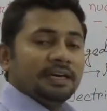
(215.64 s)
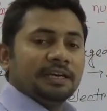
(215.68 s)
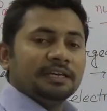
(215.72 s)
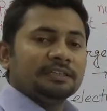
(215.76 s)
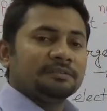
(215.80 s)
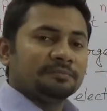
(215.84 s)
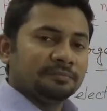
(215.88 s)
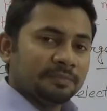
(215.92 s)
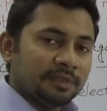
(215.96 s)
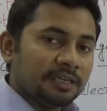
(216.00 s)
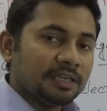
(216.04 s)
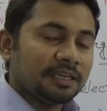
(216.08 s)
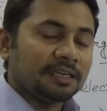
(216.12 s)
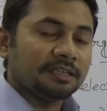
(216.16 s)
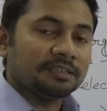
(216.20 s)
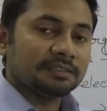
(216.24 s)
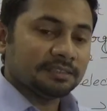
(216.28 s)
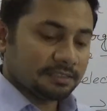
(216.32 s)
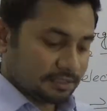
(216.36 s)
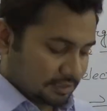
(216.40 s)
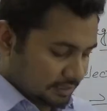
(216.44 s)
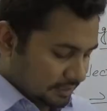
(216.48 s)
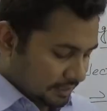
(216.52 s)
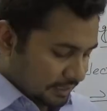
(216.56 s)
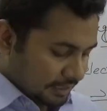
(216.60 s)
It
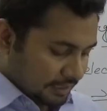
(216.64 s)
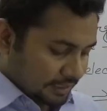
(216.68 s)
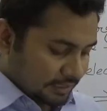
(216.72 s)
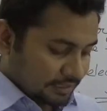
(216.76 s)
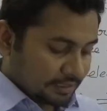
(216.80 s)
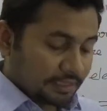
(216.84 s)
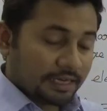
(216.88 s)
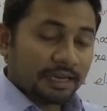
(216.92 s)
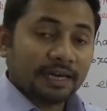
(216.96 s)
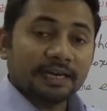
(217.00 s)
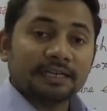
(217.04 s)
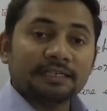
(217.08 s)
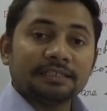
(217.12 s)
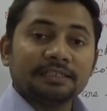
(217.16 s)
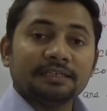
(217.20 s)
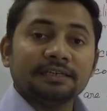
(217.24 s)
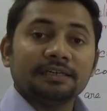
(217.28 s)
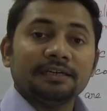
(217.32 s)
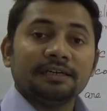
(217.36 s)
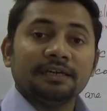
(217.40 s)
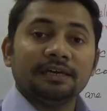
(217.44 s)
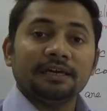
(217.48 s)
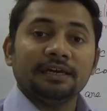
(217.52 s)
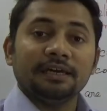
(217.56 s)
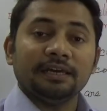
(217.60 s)
means
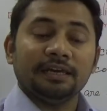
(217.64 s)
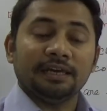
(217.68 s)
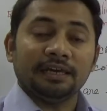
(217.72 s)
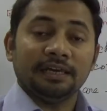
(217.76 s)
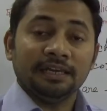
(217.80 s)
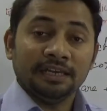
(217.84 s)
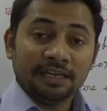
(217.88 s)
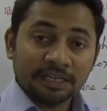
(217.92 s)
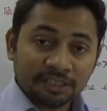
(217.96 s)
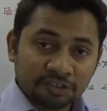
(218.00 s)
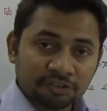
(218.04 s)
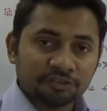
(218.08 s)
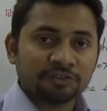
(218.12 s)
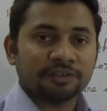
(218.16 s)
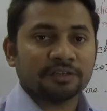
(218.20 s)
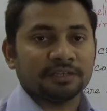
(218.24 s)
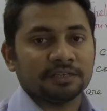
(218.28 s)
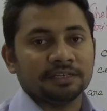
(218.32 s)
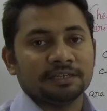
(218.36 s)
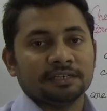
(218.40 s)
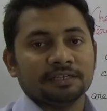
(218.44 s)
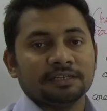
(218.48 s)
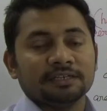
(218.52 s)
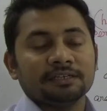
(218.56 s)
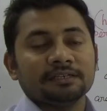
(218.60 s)
that
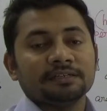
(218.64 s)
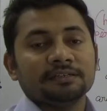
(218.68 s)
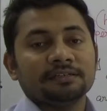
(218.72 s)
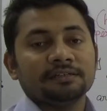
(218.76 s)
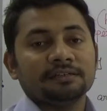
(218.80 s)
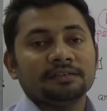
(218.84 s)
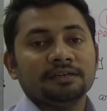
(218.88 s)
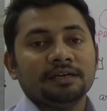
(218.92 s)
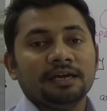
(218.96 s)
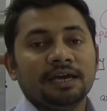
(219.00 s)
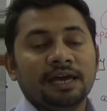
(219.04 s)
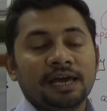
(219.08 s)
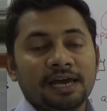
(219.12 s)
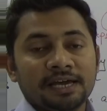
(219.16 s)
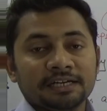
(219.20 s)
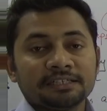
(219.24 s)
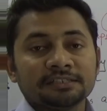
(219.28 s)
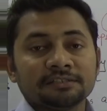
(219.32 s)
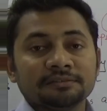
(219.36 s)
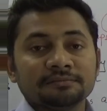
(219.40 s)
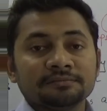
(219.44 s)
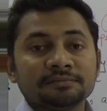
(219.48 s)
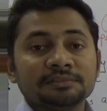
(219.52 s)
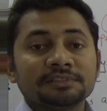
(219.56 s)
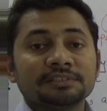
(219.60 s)
electrically
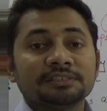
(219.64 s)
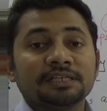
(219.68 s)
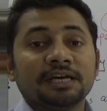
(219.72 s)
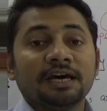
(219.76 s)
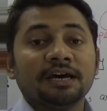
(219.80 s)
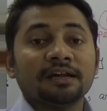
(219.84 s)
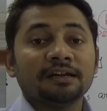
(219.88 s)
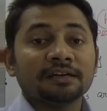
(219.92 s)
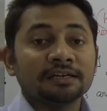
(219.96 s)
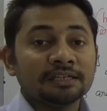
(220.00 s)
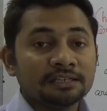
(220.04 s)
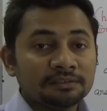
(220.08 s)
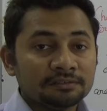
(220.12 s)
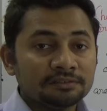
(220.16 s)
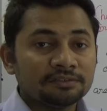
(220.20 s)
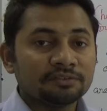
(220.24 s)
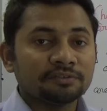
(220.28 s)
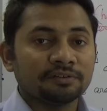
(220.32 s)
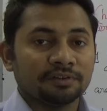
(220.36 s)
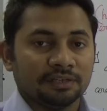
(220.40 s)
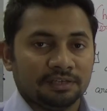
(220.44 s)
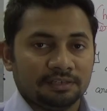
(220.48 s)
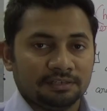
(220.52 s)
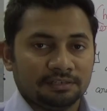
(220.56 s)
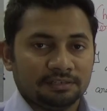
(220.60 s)
atoms are
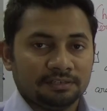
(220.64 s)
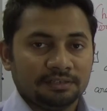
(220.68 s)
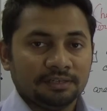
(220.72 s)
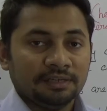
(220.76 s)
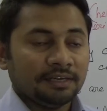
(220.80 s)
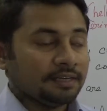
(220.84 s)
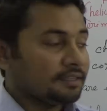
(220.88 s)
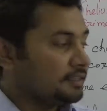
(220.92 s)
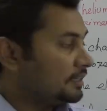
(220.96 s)
neutral.